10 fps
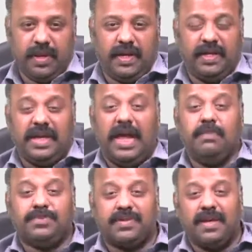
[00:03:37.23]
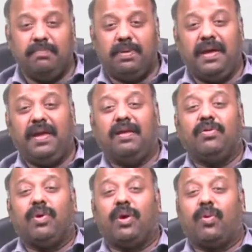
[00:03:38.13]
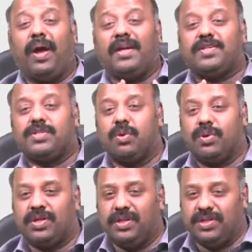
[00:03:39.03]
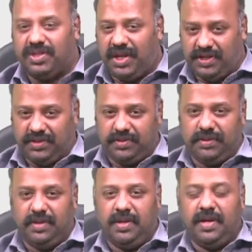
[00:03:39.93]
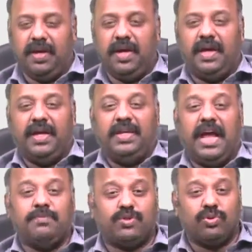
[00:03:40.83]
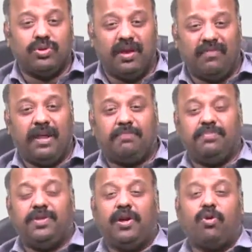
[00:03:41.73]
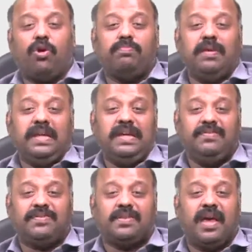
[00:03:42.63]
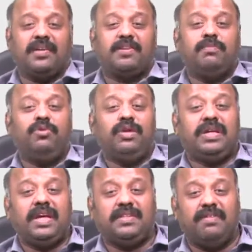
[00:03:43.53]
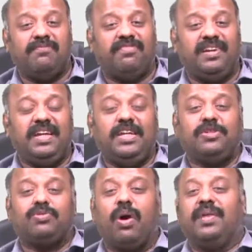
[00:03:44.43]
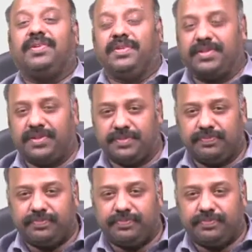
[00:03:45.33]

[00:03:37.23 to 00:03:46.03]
It helps in bringing required social change. It helps to develop their own beliefs and communicate them freely to others.